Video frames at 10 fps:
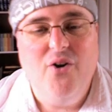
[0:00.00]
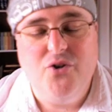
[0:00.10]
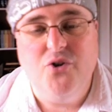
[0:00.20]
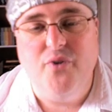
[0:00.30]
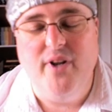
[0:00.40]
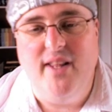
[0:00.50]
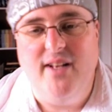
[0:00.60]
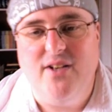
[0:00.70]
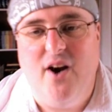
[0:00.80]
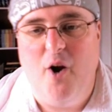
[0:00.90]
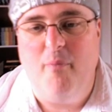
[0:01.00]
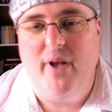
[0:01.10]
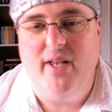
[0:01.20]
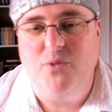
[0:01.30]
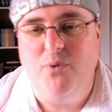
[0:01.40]
Do read the entire
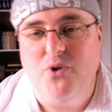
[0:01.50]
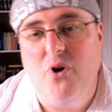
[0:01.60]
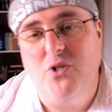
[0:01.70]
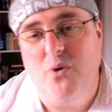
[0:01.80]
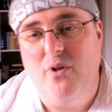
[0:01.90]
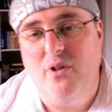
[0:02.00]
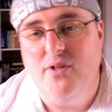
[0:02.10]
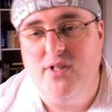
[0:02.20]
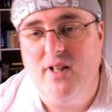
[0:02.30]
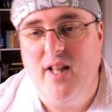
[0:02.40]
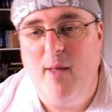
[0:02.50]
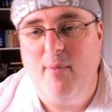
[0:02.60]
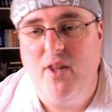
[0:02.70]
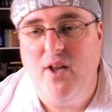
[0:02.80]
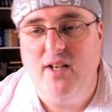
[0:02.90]
piece, which also includes the claim
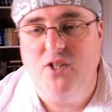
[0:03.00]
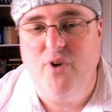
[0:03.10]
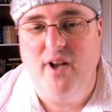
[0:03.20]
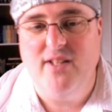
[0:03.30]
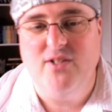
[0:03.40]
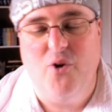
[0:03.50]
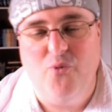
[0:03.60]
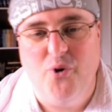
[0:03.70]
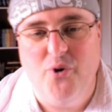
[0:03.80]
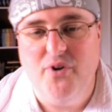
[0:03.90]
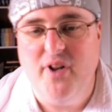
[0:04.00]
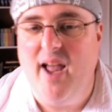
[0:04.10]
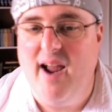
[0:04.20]
that young Israelis are rude,